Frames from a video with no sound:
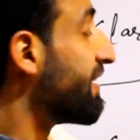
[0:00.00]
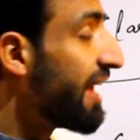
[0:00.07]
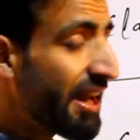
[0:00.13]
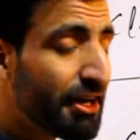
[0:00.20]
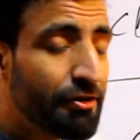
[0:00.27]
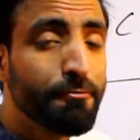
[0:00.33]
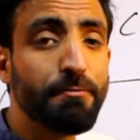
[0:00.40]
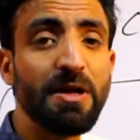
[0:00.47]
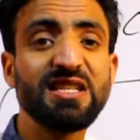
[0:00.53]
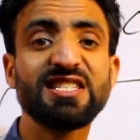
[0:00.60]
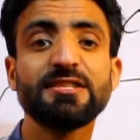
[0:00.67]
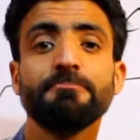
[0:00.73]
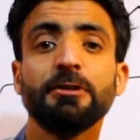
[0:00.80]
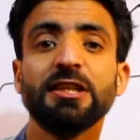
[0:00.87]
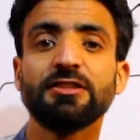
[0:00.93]
directive
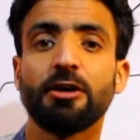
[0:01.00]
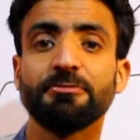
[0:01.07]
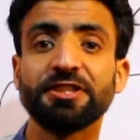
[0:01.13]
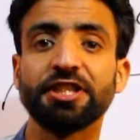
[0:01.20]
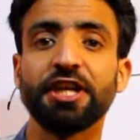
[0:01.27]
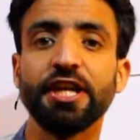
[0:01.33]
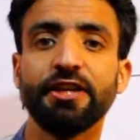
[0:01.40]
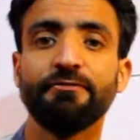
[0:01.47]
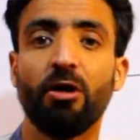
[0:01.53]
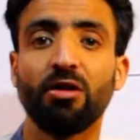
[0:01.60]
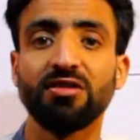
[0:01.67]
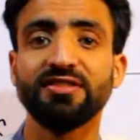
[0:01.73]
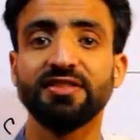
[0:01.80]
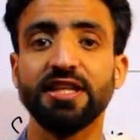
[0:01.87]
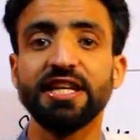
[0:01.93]
principles of state
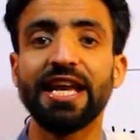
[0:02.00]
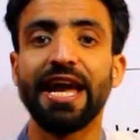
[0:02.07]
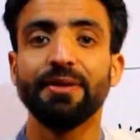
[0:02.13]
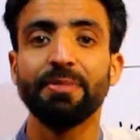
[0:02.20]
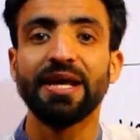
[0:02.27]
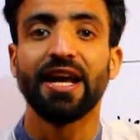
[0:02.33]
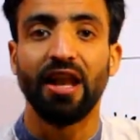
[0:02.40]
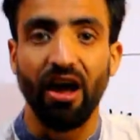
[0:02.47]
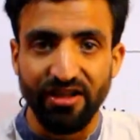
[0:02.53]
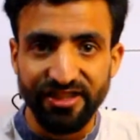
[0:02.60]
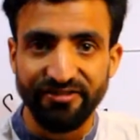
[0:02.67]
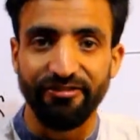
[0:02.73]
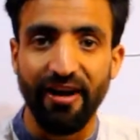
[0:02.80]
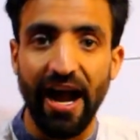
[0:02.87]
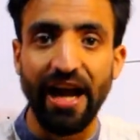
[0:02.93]
policy can be
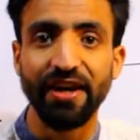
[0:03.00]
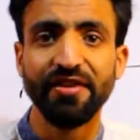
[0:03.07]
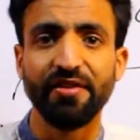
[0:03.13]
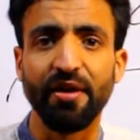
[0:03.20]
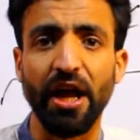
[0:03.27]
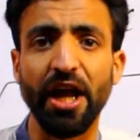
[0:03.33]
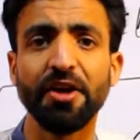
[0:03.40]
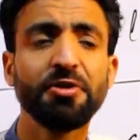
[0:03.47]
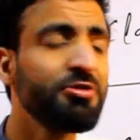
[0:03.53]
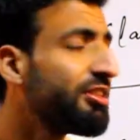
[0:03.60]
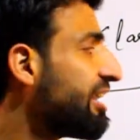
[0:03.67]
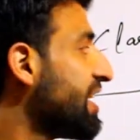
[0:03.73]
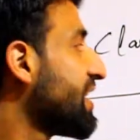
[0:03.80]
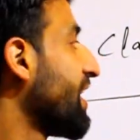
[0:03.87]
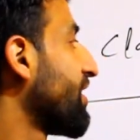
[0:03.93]
classified into
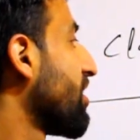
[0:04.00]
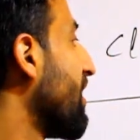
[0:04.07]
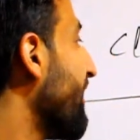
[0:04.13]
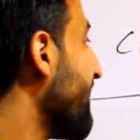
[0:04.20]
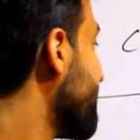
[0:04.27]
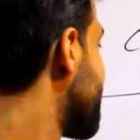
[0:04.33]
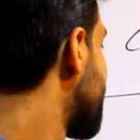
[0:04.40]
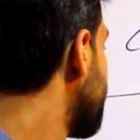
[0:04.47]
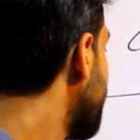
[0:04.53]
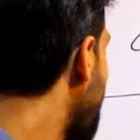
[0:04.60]
three categories.